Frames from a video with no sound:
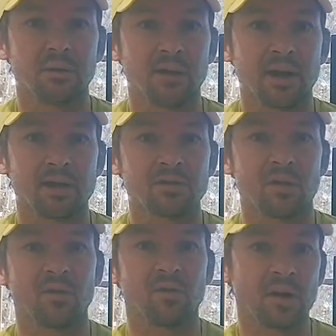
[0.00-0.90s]
Okay,
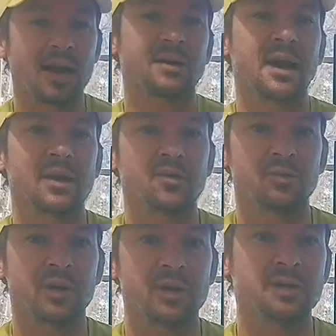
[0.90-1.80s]
so if I've got under
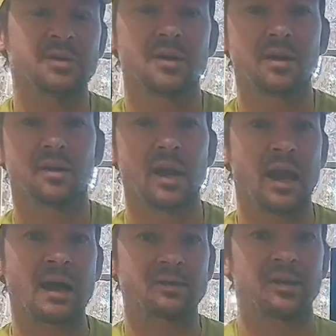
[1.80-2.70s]
100 meters, then
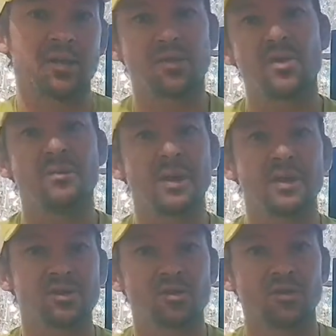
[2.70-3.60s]
I like to hit 3
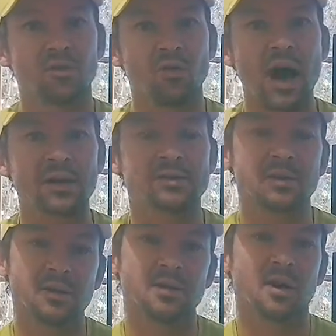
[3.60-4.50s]
meters to the right
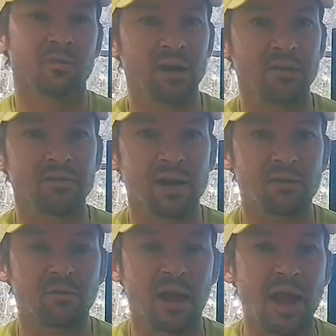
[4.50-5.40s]
of a
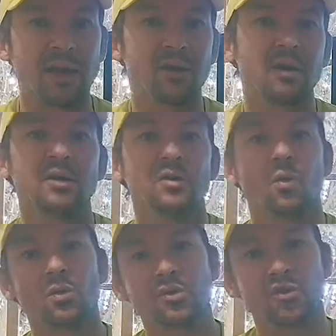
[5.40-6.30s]
left-hand flag, or